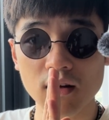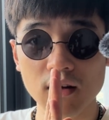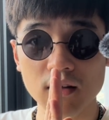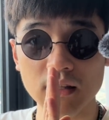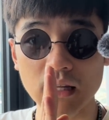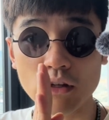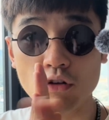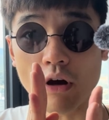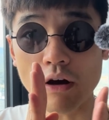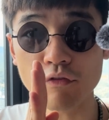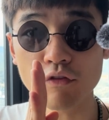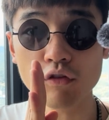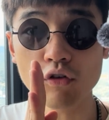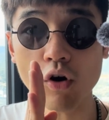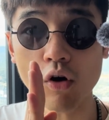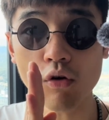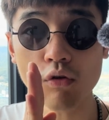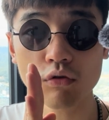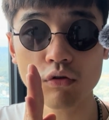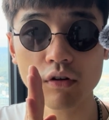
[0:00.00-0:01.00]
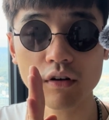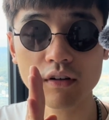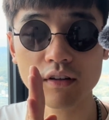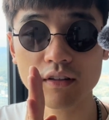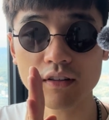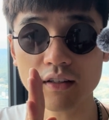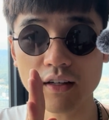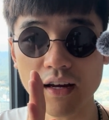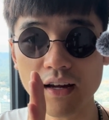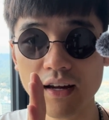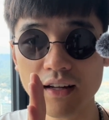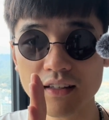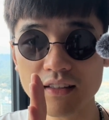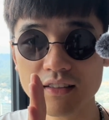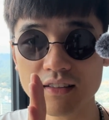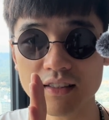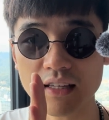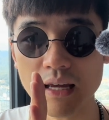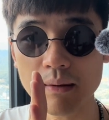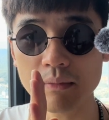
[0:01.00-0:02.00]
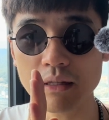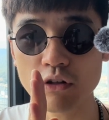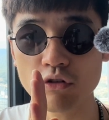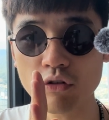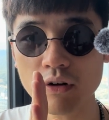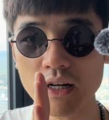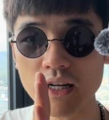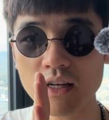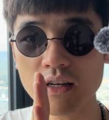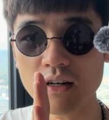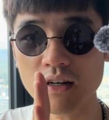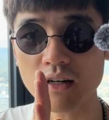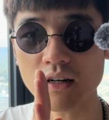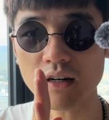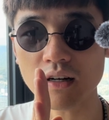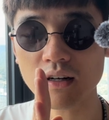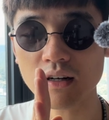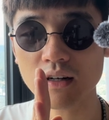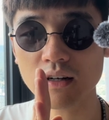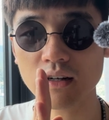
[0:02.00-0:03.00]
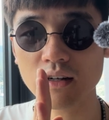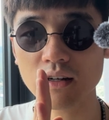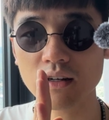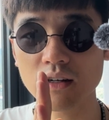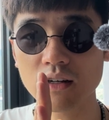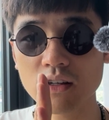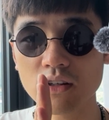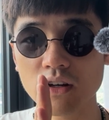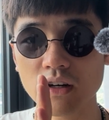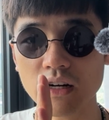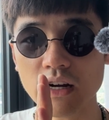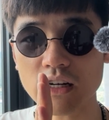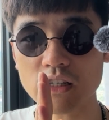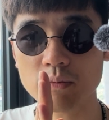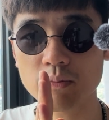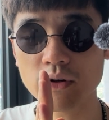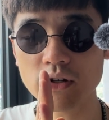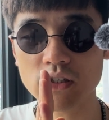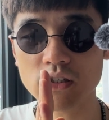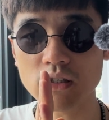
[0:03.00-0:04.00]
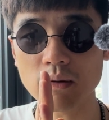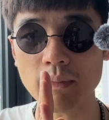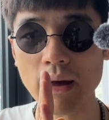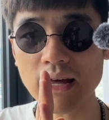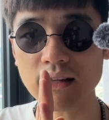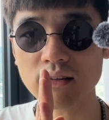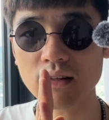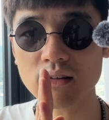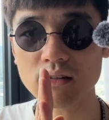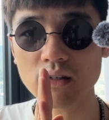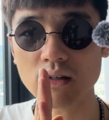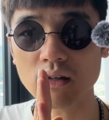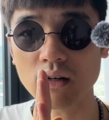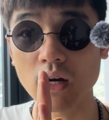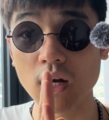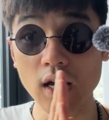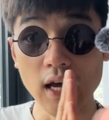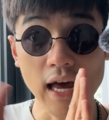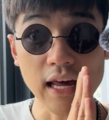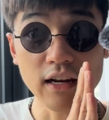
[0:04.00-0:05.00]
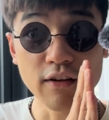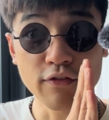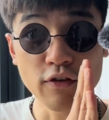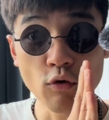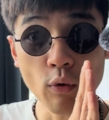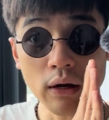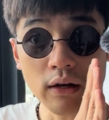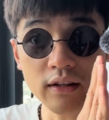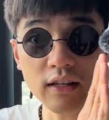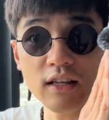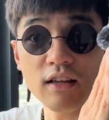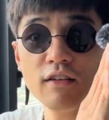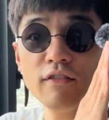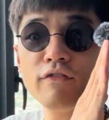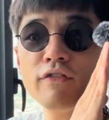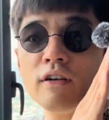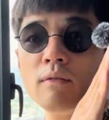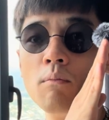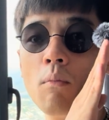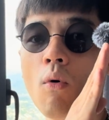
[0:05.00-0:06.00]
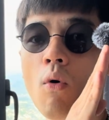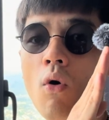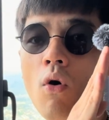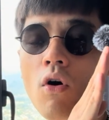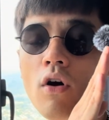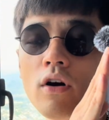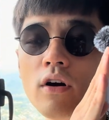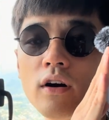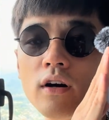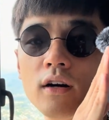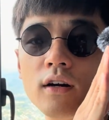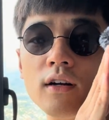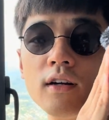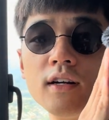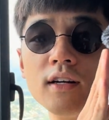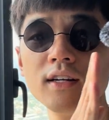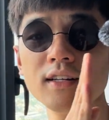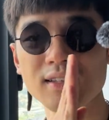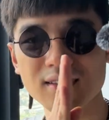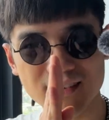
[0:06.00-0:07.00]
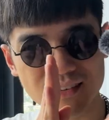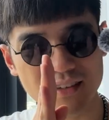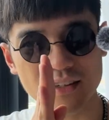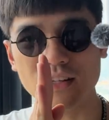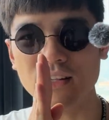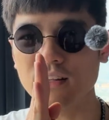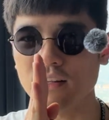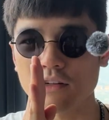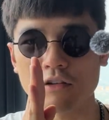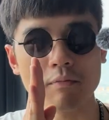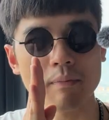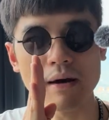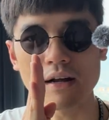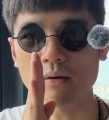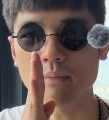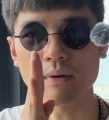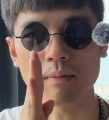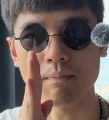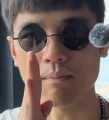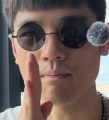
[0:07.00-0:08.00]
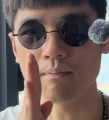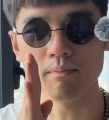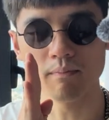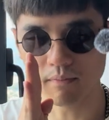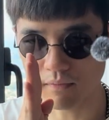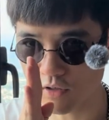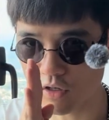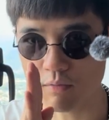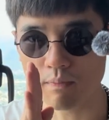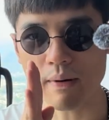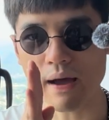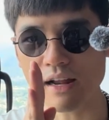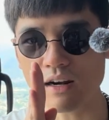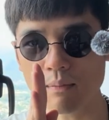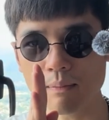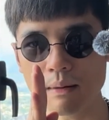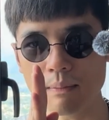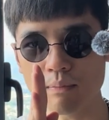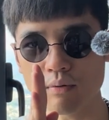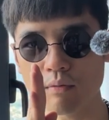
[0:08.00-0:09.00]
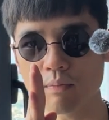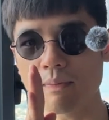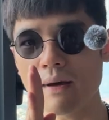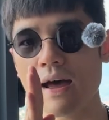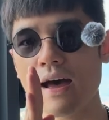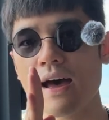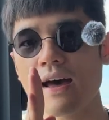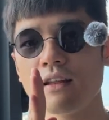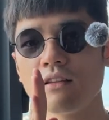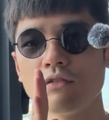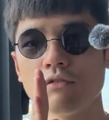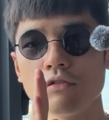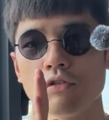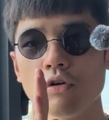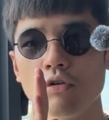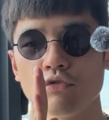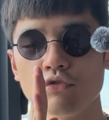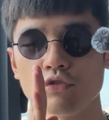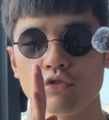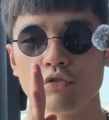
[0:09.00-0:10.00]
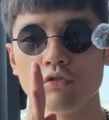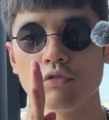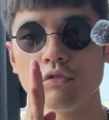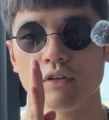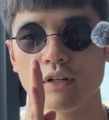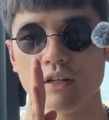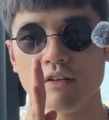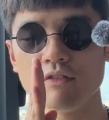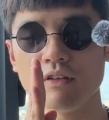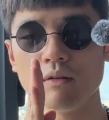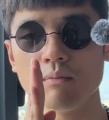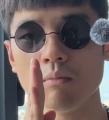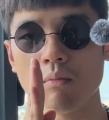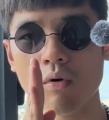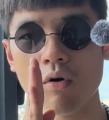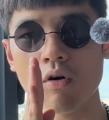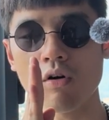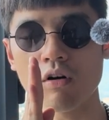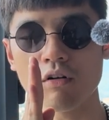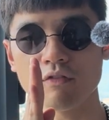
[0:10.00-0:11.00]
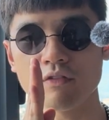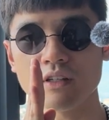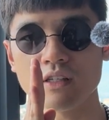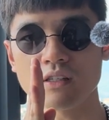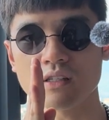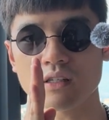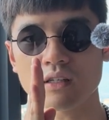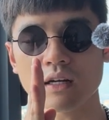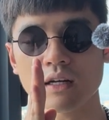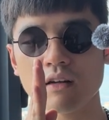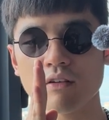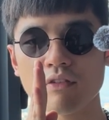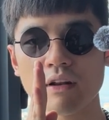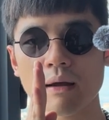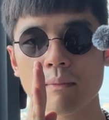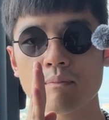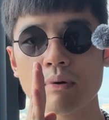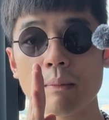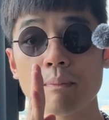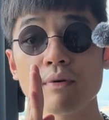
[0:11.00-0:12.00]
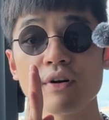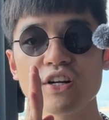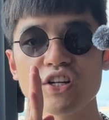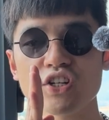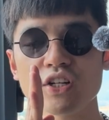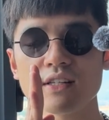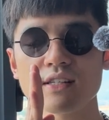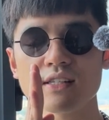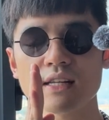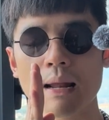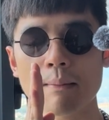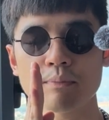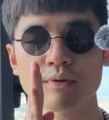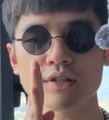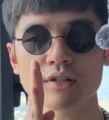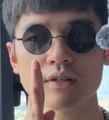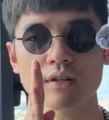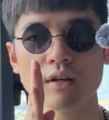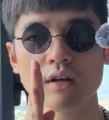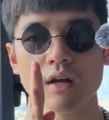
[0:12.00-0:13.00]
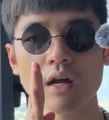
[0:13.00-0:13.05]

then you have to go at the same degree here. You got to experience the bad things here. And if you want even more, you better you better be prepared to go through even more of these kind of like preparation steps,